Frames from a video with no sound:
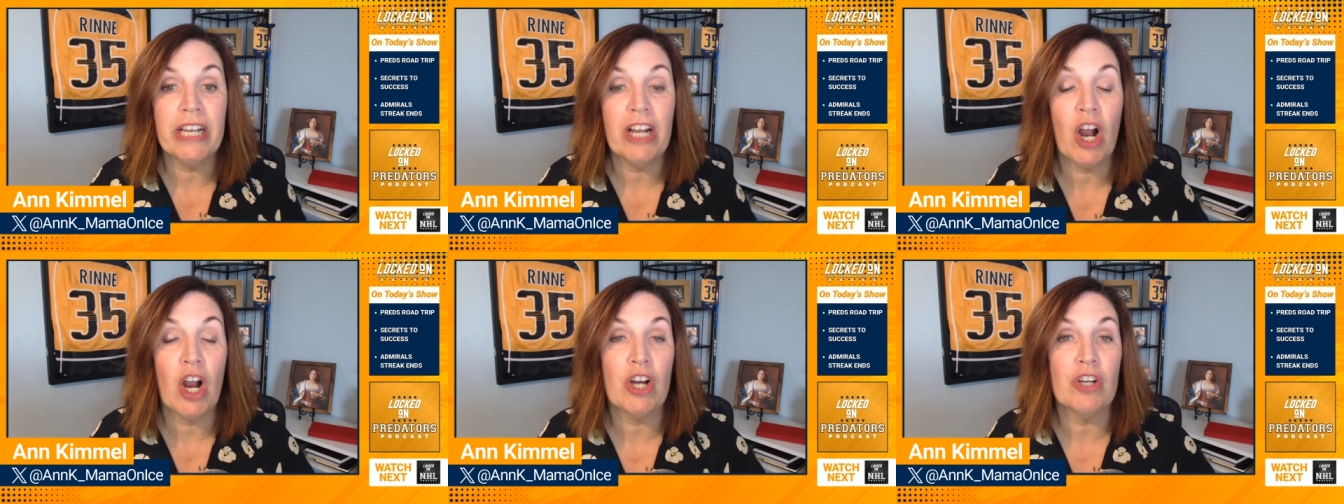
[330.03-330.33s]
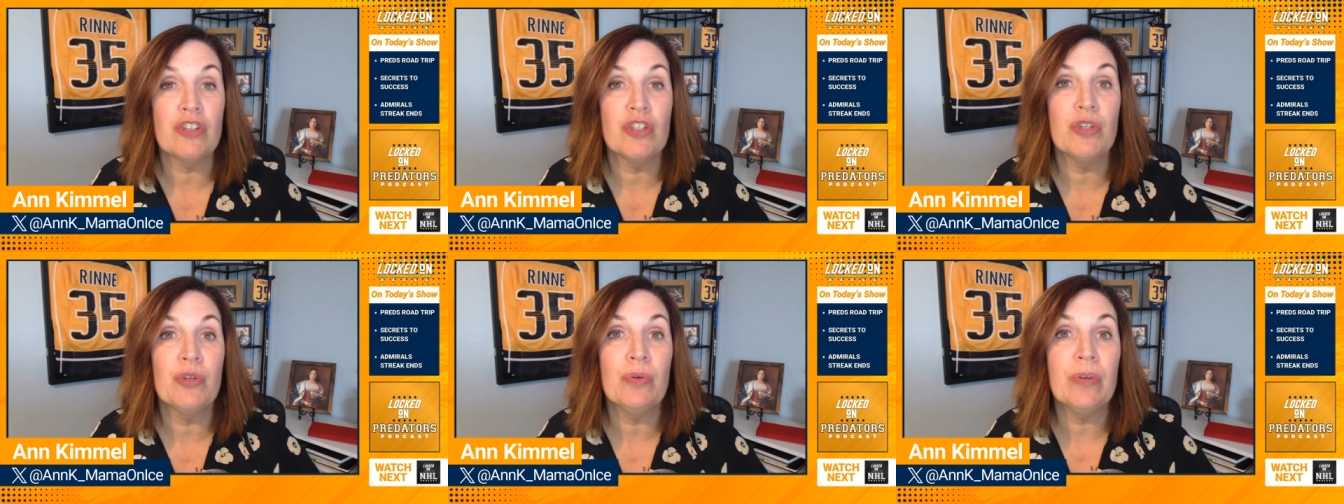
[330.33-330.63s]

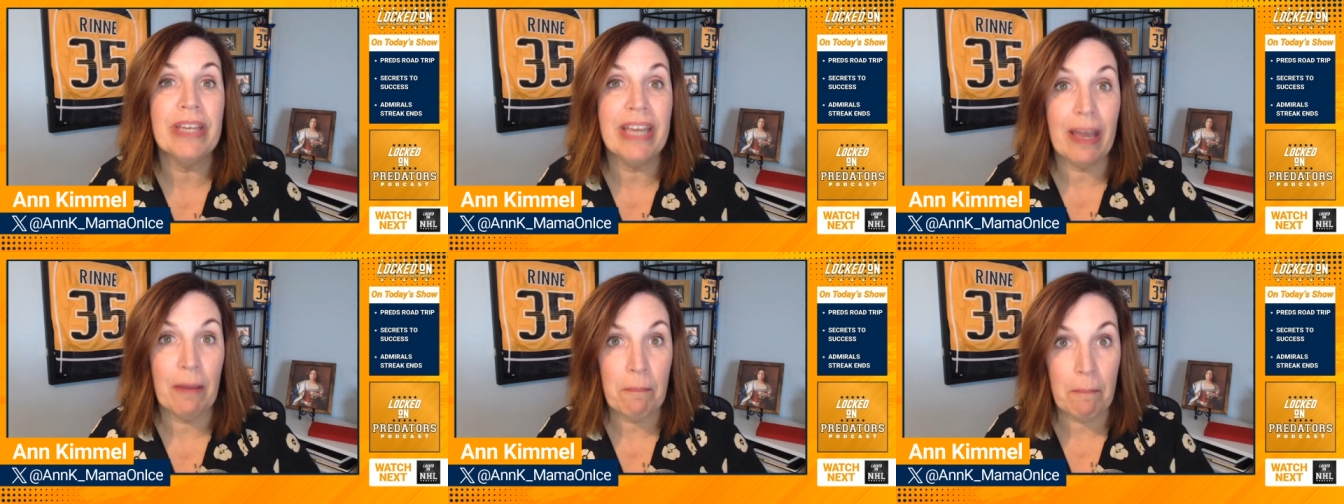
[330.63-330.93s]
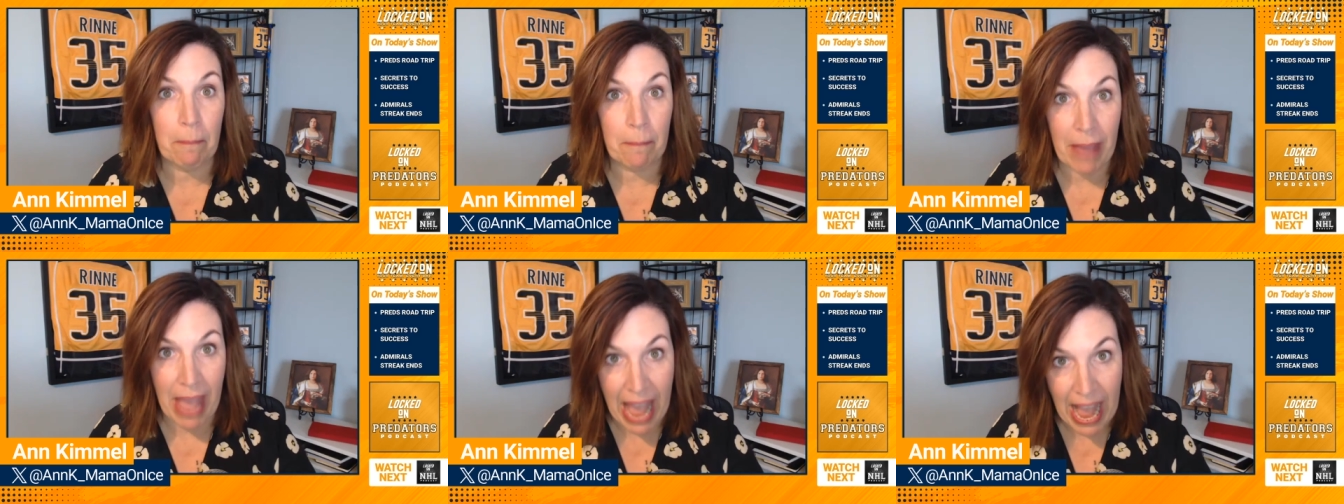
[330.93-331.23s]
hard to
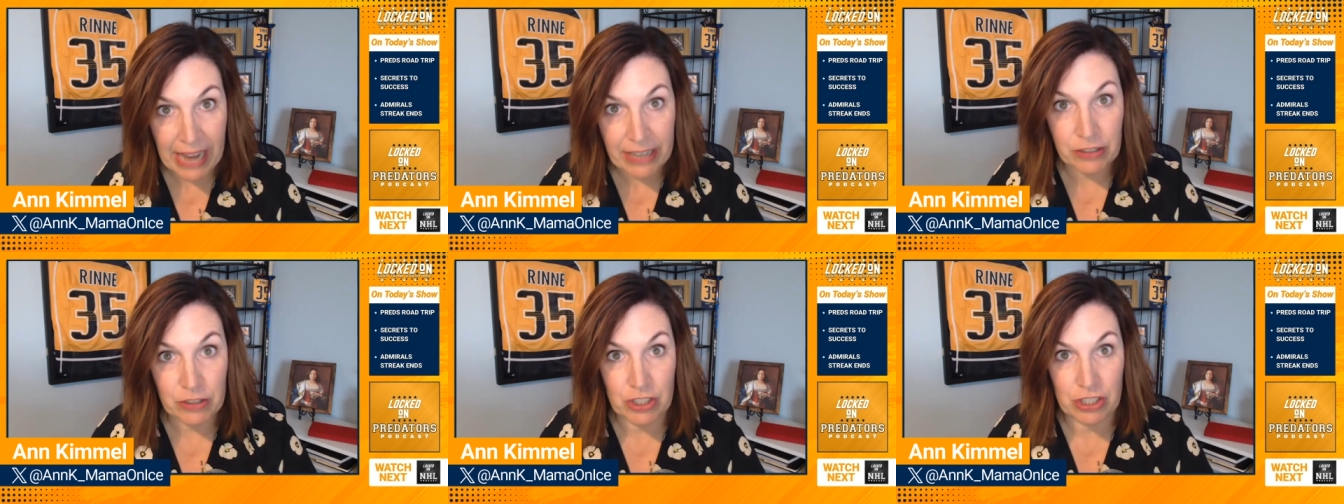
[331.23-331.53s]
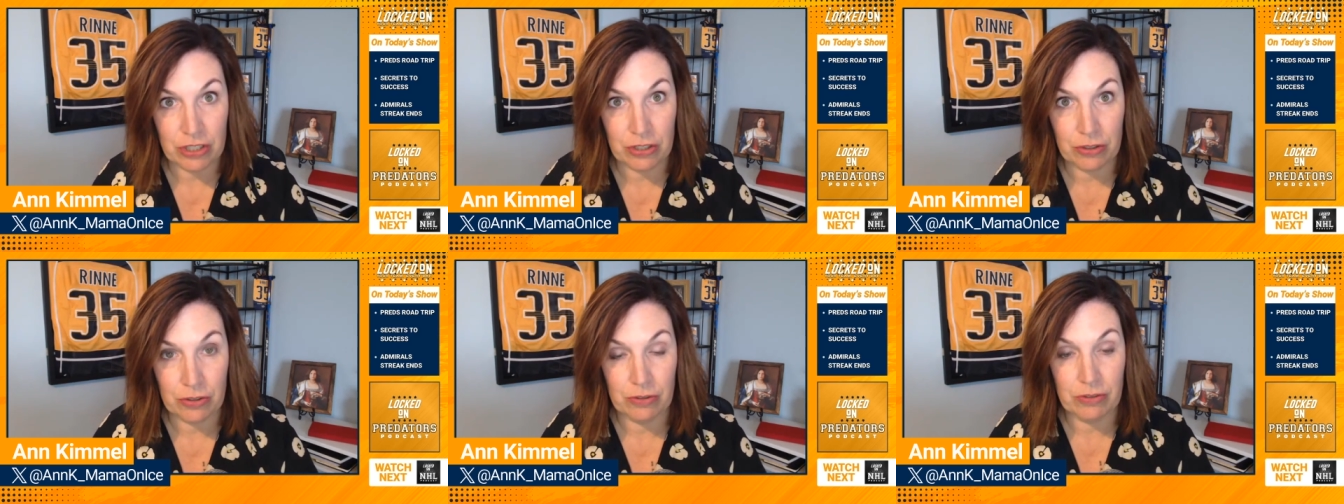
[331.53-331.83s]
get back
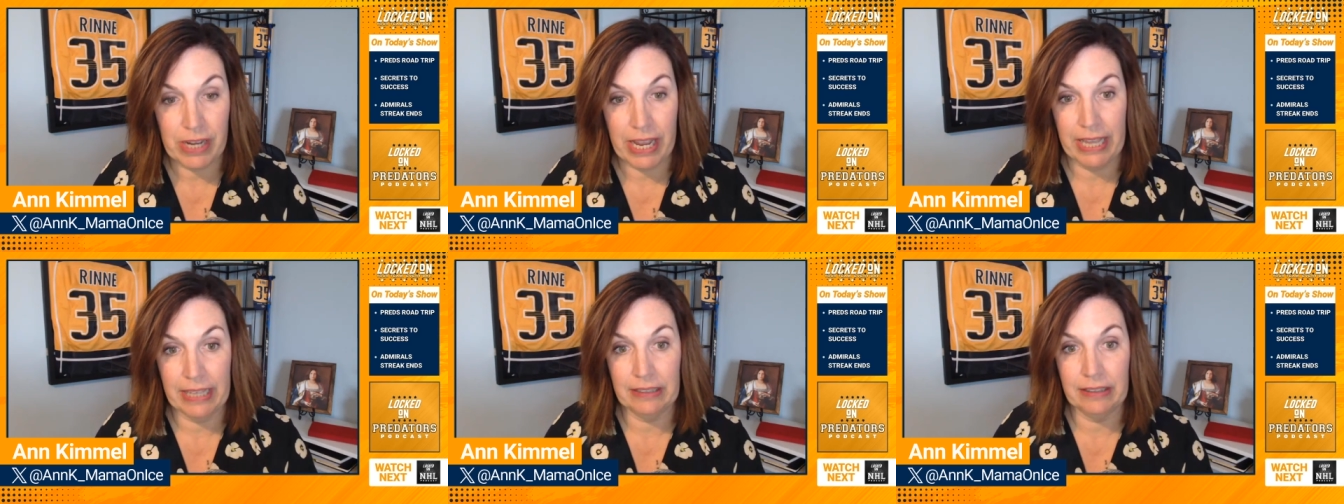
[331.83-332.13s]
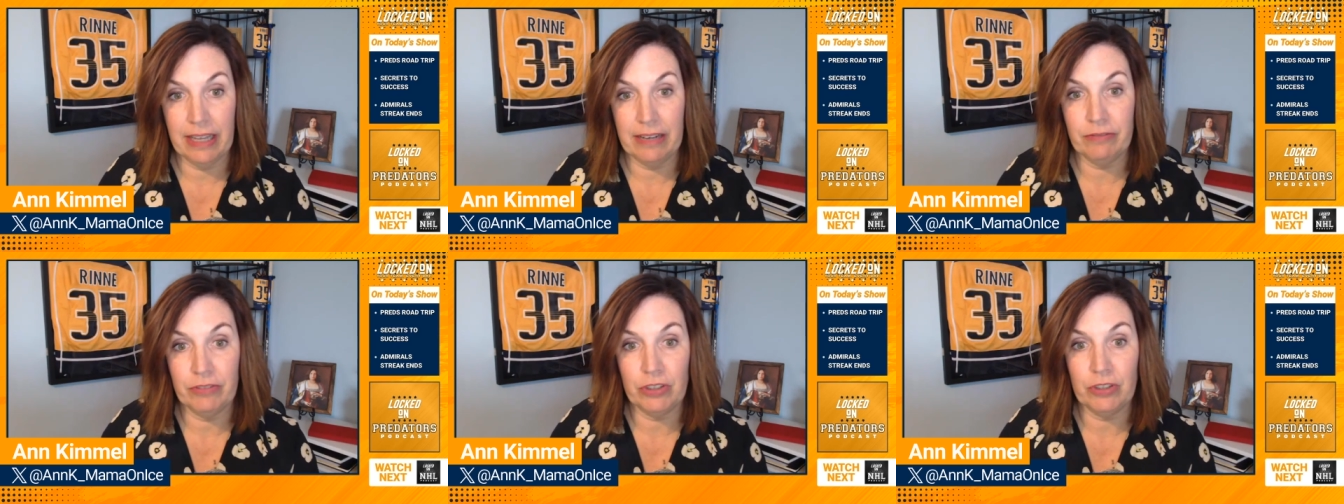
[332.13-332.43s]
to a
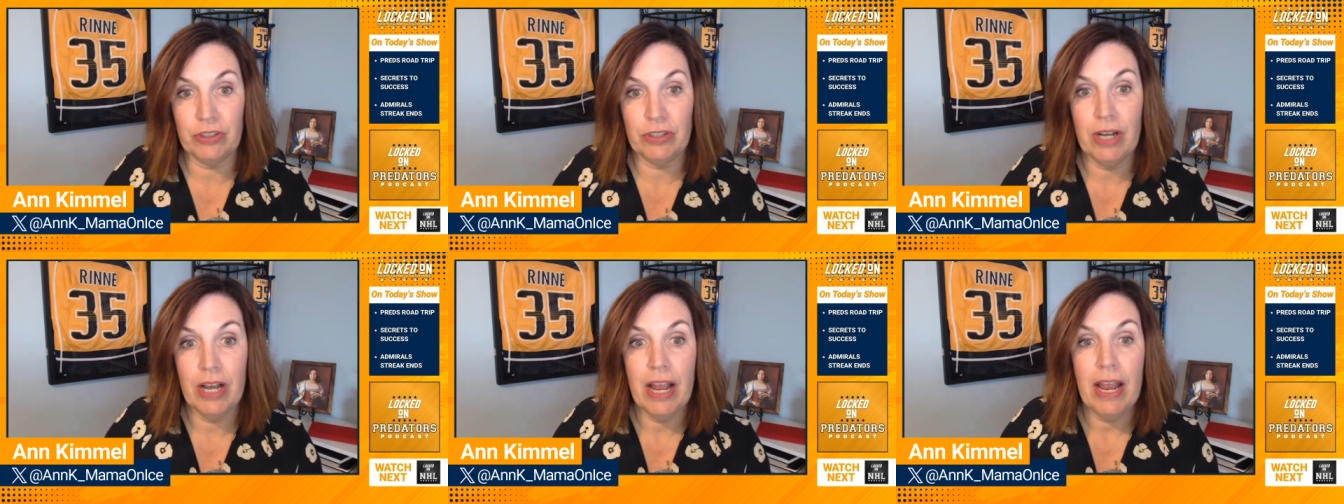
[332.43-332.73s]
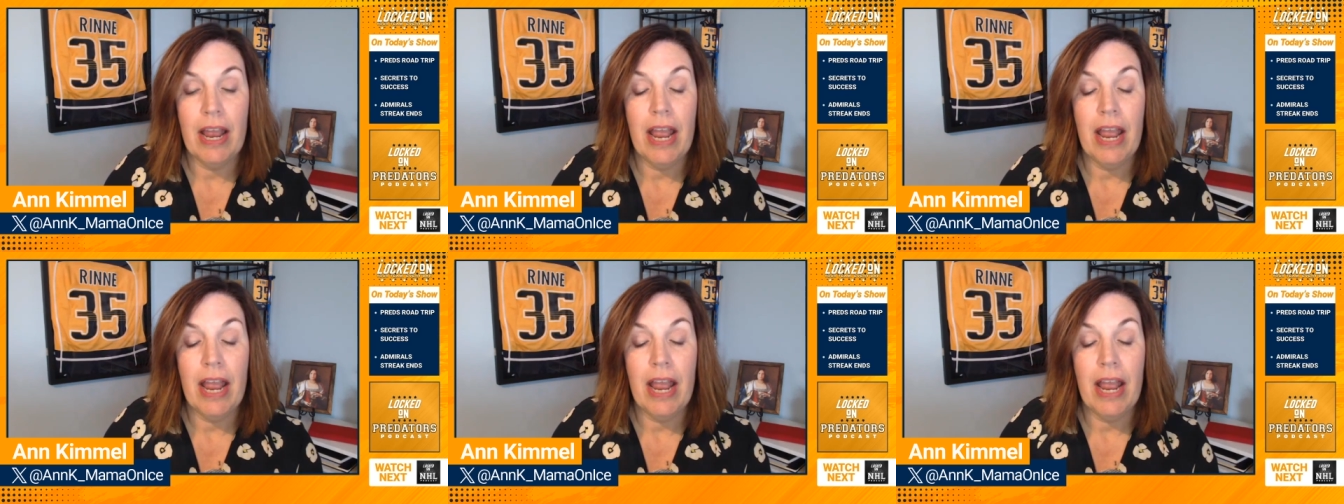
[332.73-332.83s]
level.